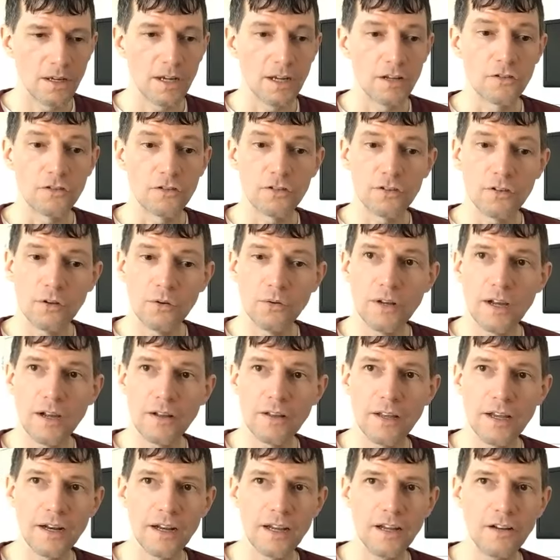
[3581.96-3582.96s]
and slow
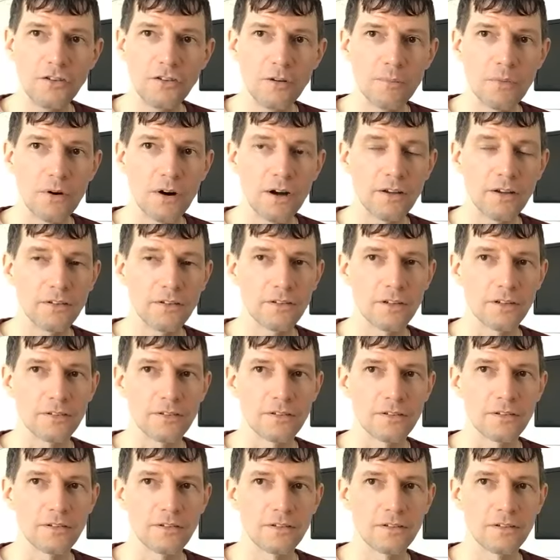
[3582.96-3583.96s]
down that aging
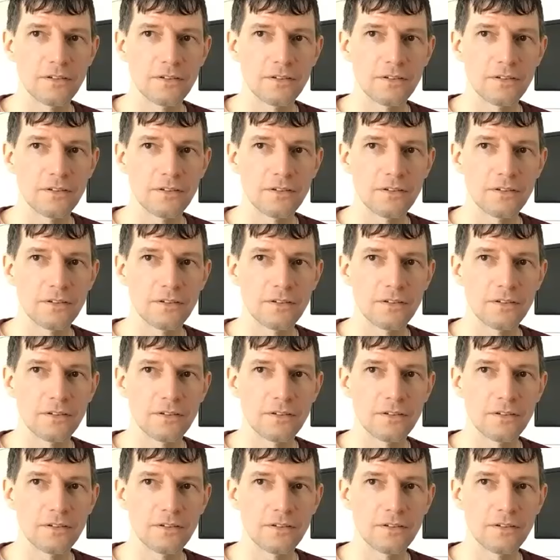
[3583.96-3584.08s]
process.